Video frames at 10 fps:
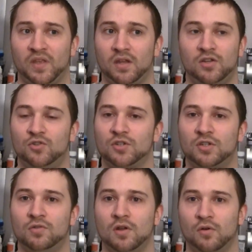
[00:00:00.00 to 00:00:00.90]
And
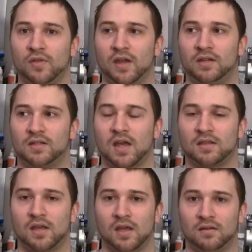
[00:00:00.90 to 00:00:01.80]
you know that. He's
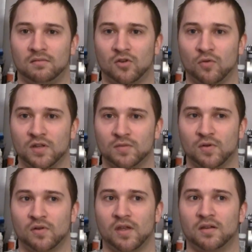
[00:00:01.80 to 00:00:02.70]
got that
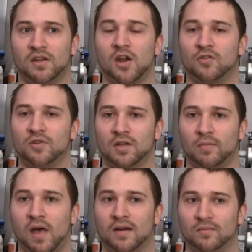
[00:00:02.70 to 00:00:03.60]
charisma or that characteristic
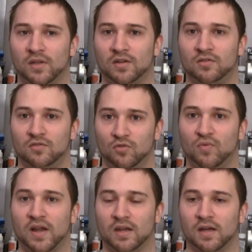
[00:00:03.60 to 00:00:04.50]
about him that you
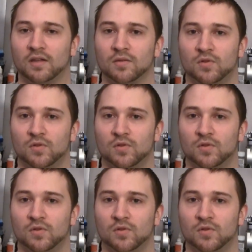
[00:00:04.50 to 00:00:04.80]
recognize him.